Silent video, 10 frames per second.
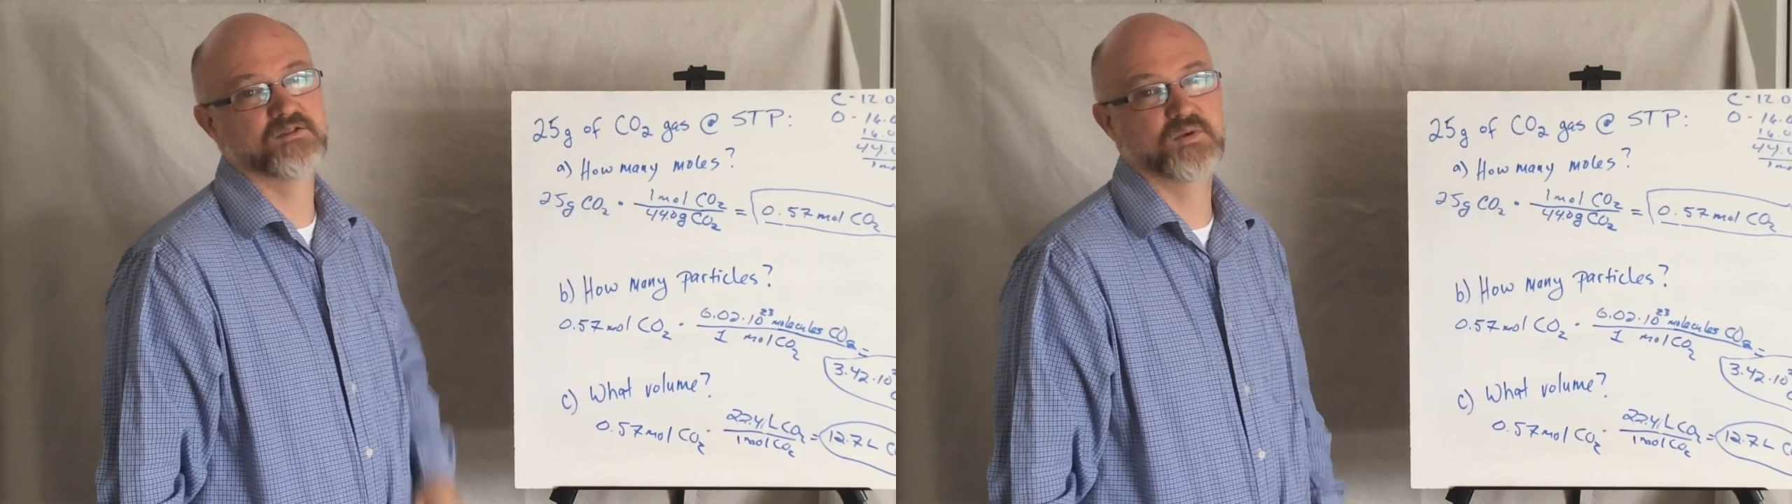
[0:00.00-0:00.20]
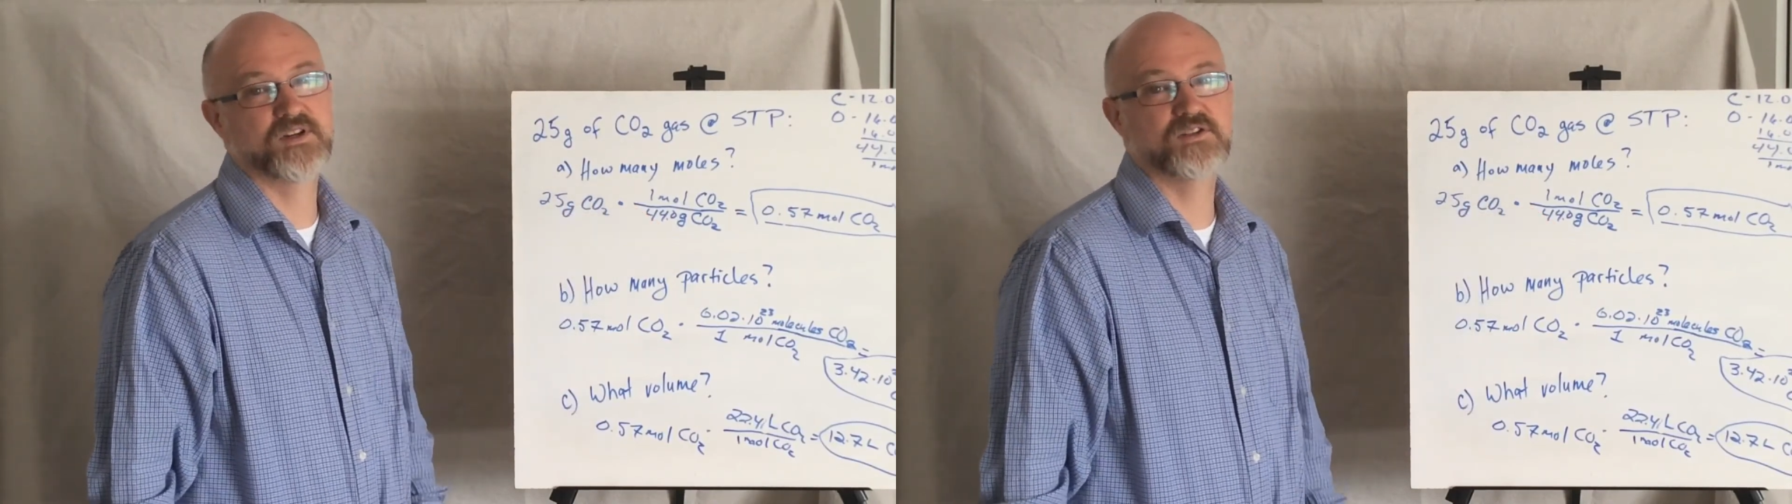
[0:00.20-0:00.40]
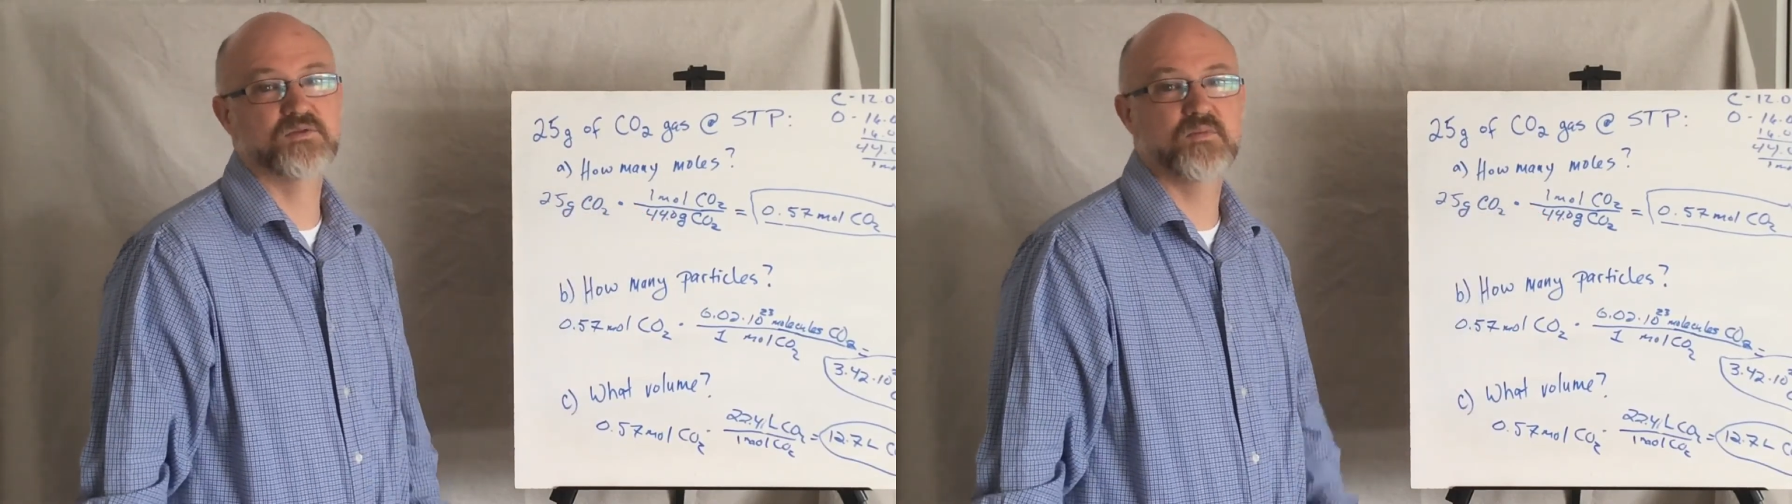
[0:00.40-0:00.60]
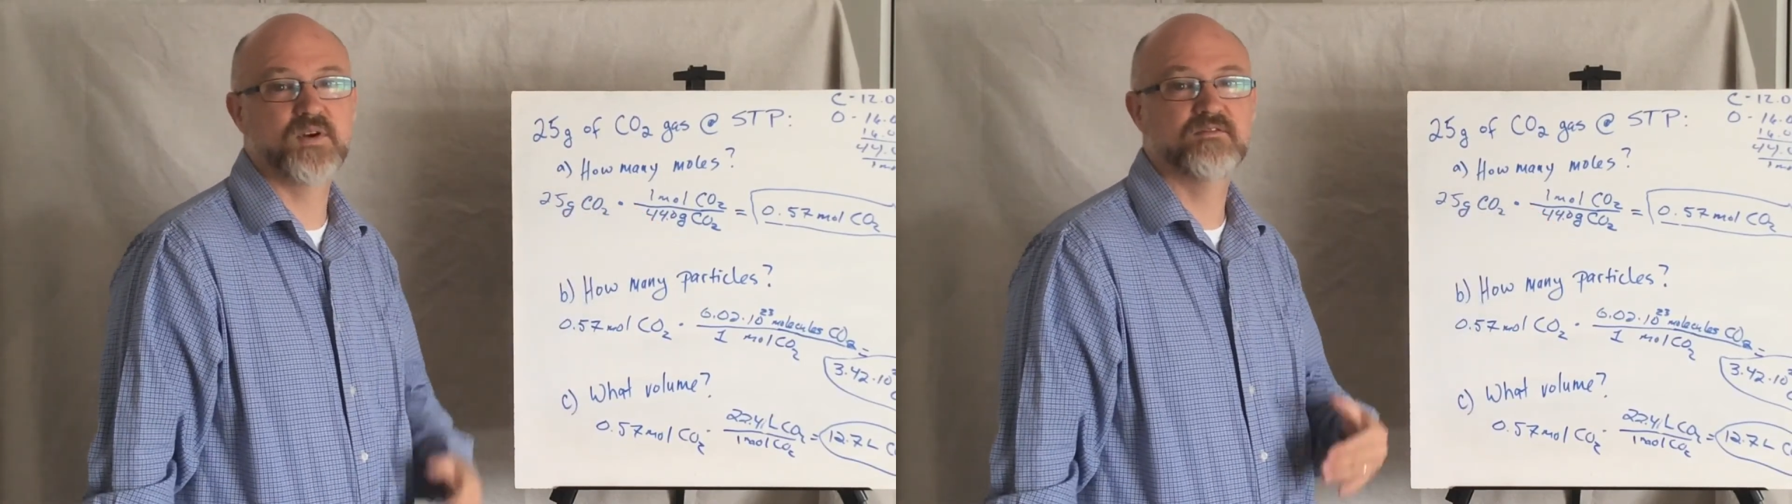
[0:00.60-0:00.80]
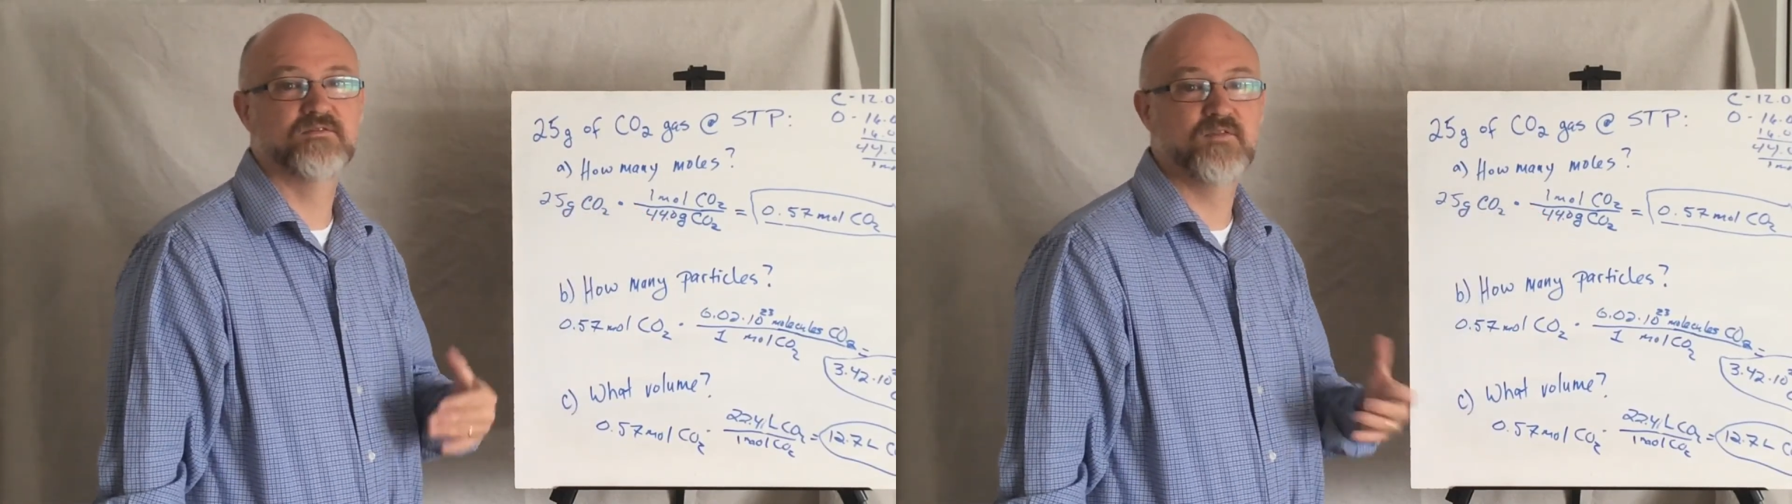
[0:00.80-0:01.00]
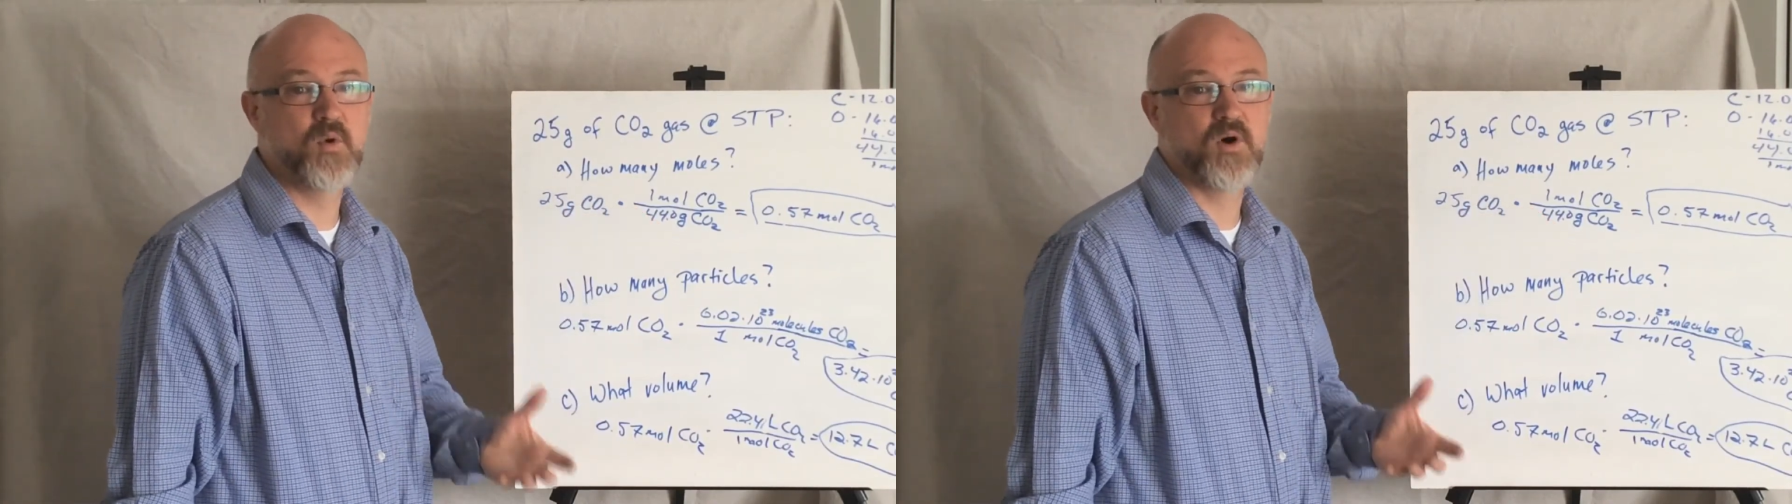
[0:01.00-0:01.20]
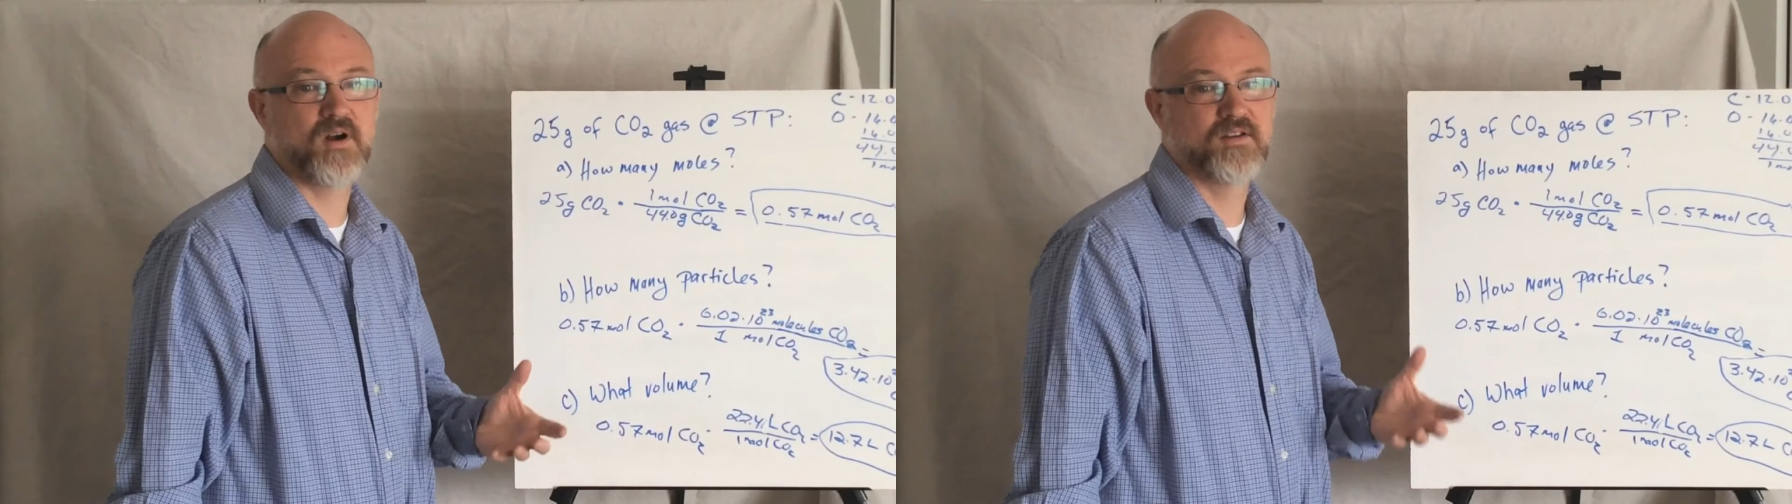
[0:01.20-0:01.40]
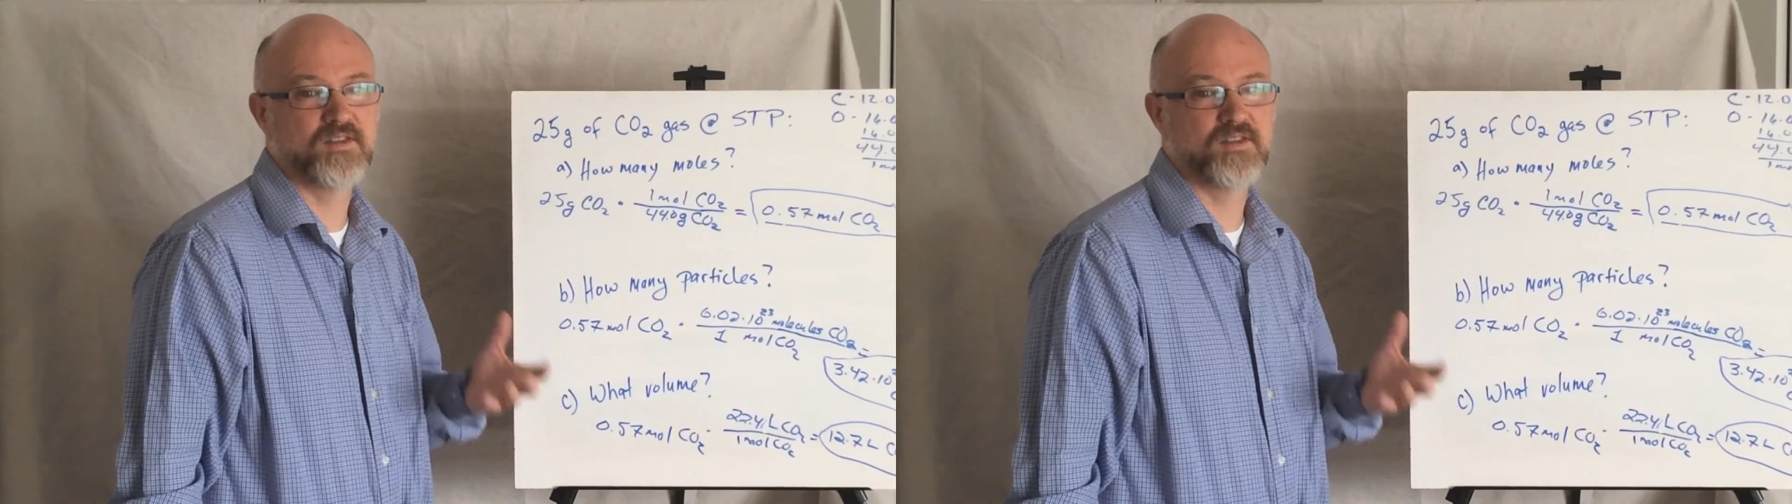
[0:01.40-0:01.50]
22.4